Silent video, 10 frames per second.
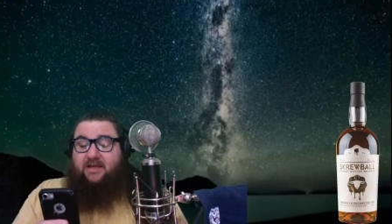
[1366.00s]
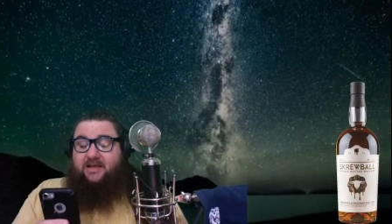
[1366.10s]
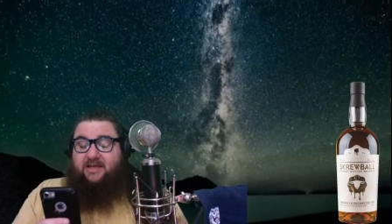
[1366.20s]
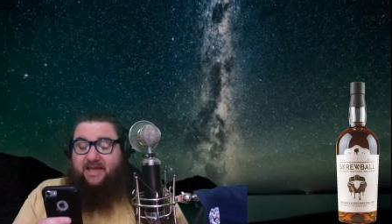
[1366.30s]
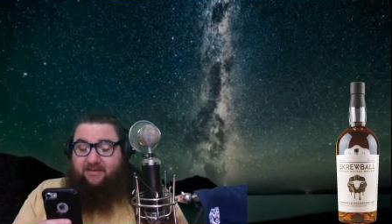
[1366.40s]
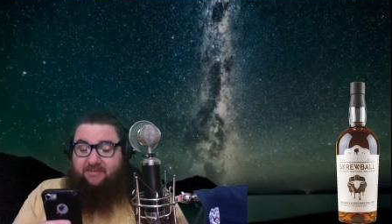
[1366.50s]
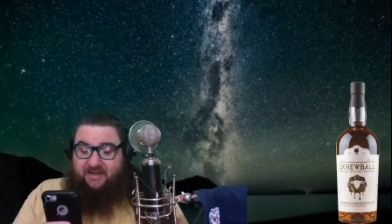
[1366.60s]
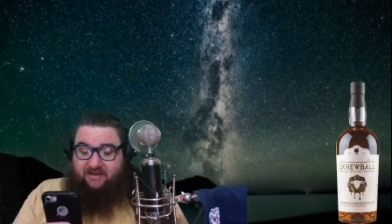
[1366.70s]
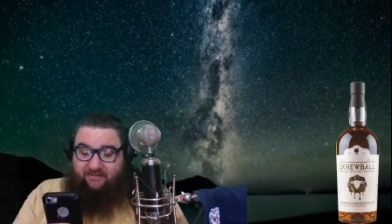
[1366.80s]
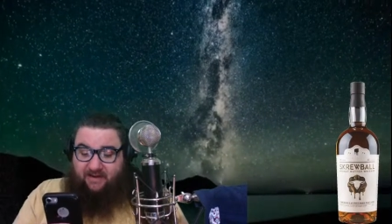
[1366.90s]
Gave
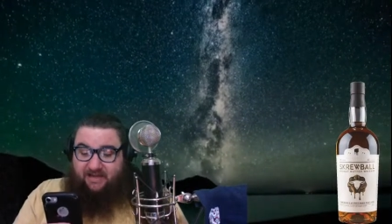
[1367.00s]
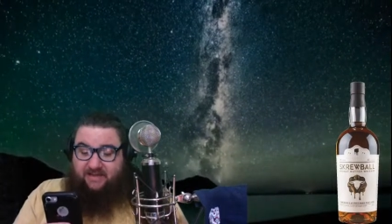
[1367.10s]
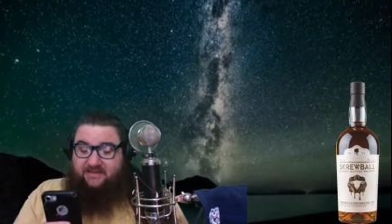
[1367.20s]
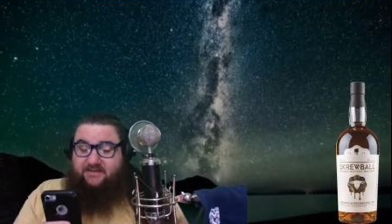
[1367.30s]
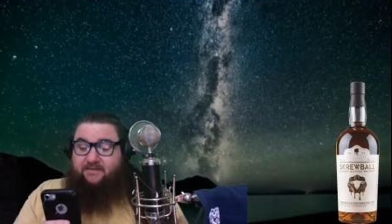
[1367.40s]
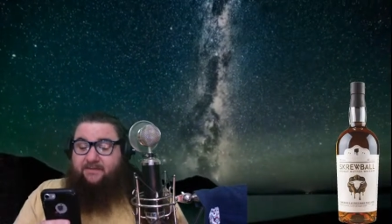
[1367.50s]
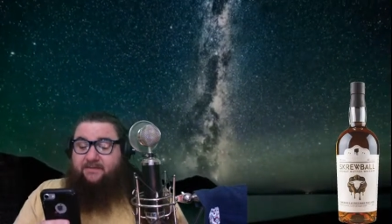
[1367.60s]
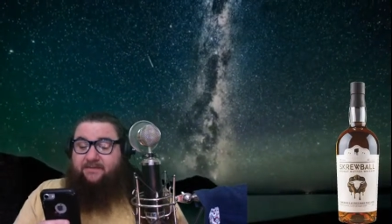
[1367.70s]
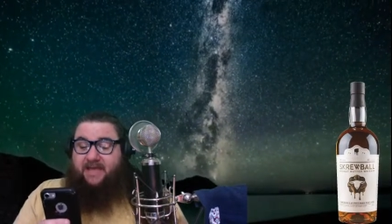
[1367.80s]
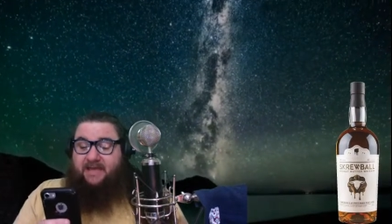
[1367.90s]
me advice,
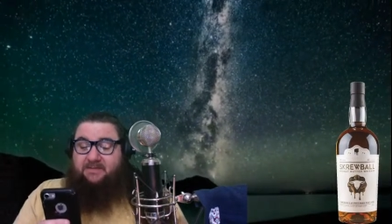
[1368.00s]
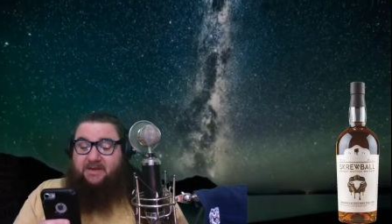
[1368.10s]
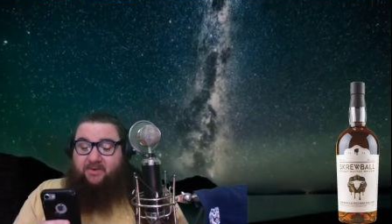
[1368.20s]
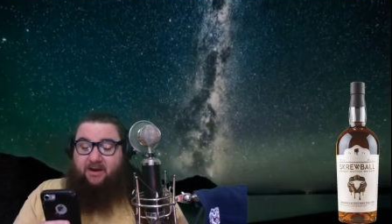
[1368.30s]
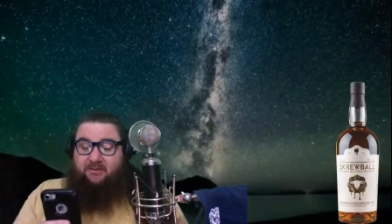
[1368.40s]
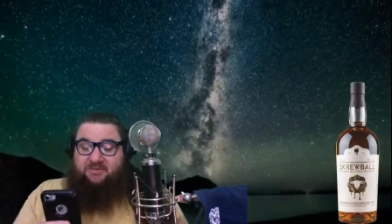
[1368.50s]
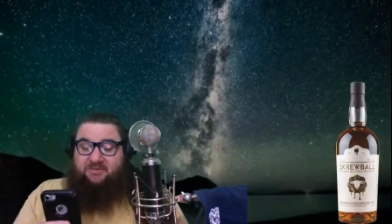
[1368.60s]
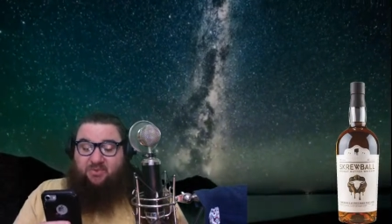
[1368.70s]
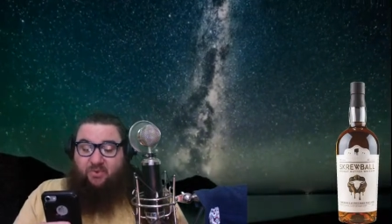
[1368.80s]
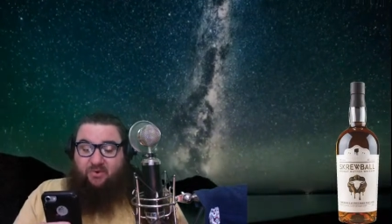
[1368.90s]
fed me when I was
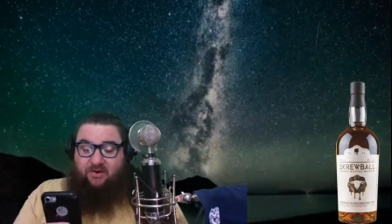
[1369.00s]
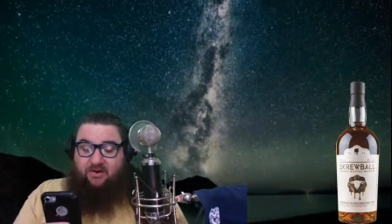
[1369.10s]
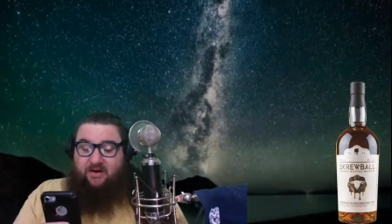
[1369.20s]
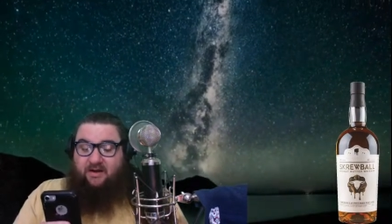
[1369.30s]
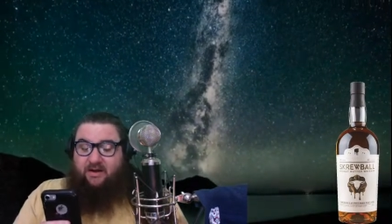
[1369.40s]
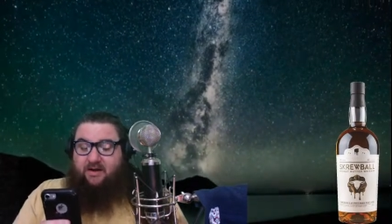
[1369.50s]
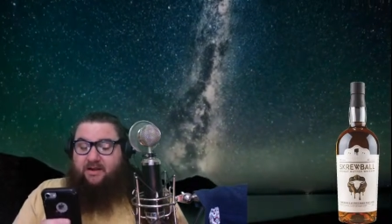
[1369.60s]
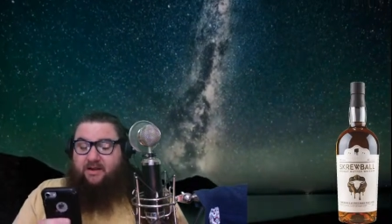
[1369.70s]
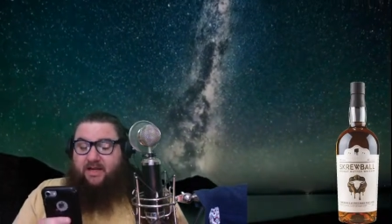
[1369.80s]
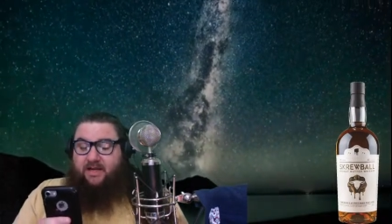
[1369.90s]
poor,
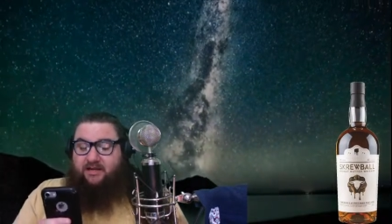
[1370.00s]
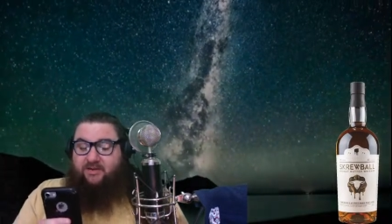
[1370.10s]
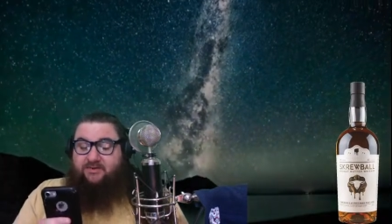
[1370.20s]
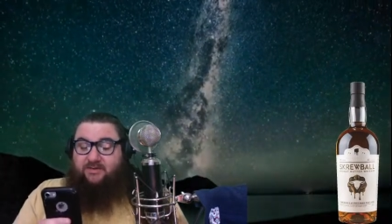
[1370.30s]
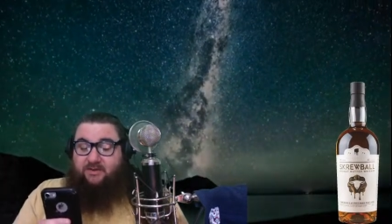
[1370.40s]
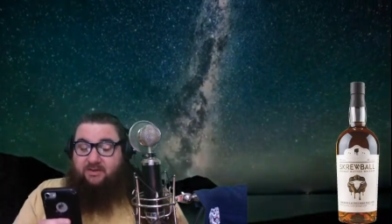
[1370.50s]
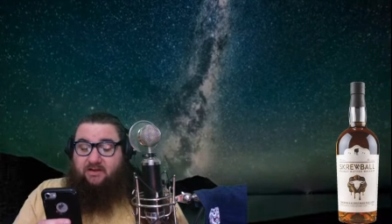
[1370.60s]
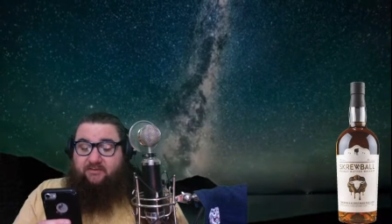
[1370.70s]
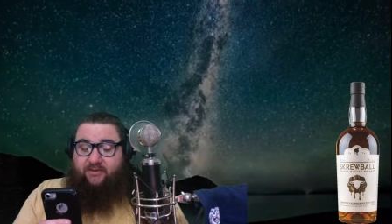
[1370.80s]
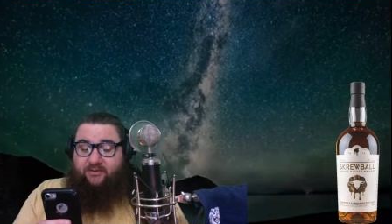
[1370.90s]
and he used to
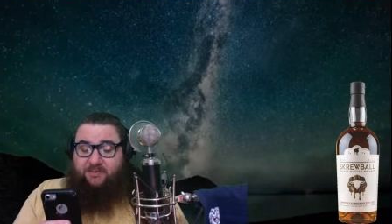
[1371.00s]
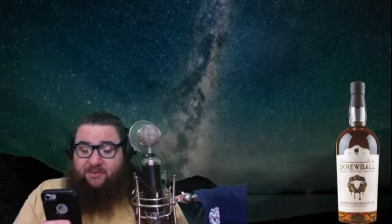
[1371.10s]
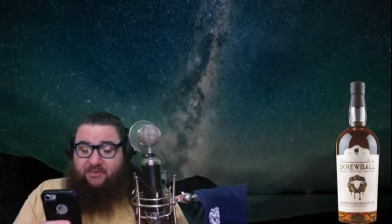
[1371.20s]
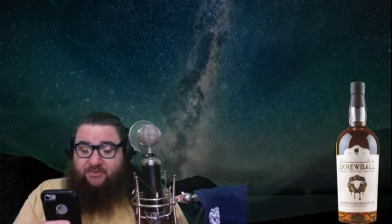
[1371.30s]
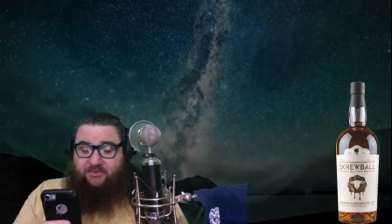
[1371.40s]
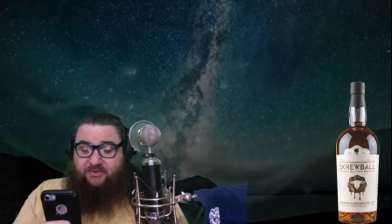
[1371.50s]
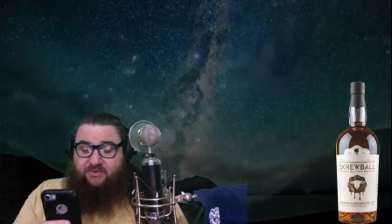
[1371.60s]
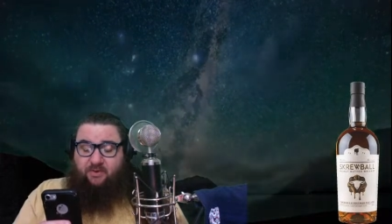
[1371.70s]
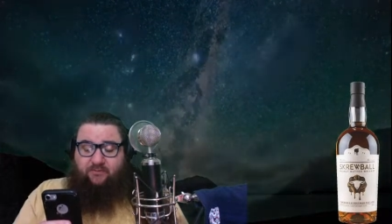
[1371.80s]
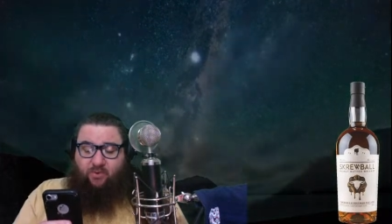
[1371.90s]
love those posts.
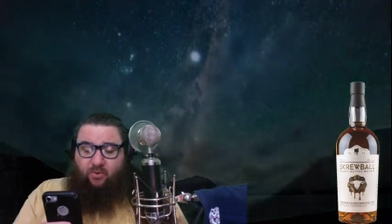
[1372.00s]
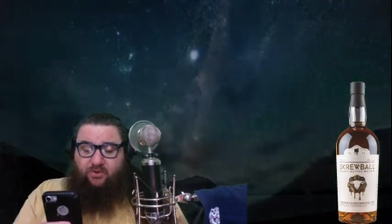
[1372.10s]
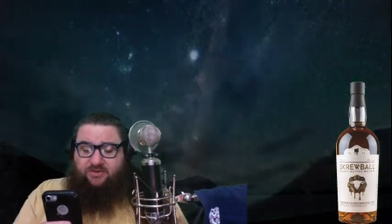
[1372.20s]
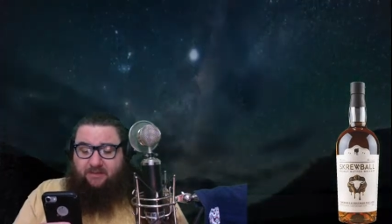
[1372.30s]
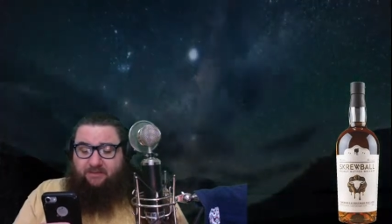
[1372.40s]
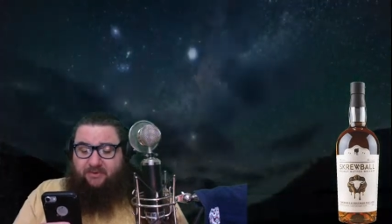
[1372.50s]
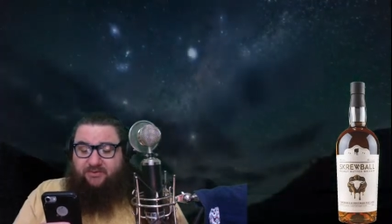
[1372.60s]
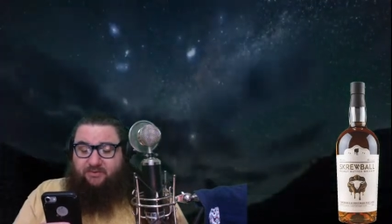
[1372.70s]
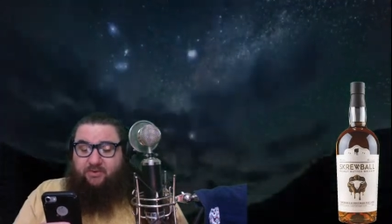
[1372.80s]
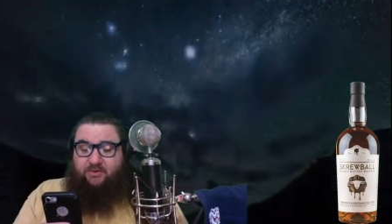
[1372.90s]
So of course I
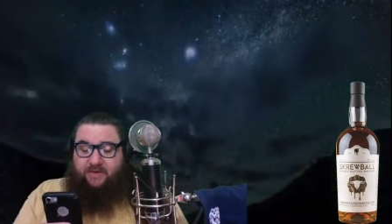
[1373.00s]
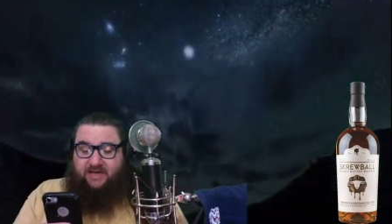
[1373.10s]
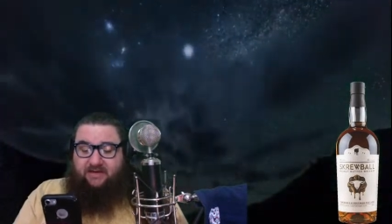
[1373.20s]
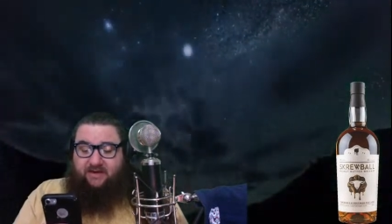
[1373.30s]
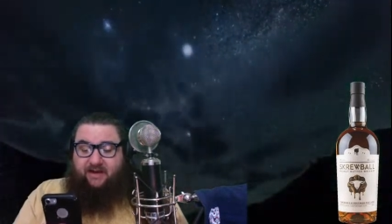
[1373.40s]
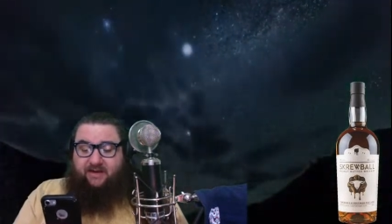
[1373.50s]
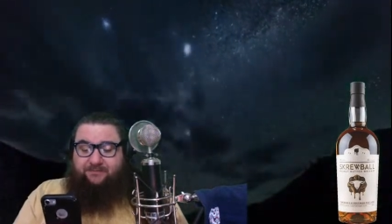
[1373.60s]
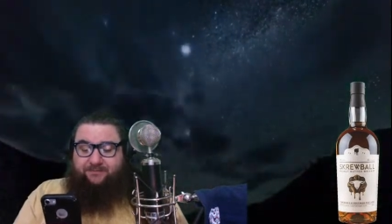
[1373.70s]
posted one when he died.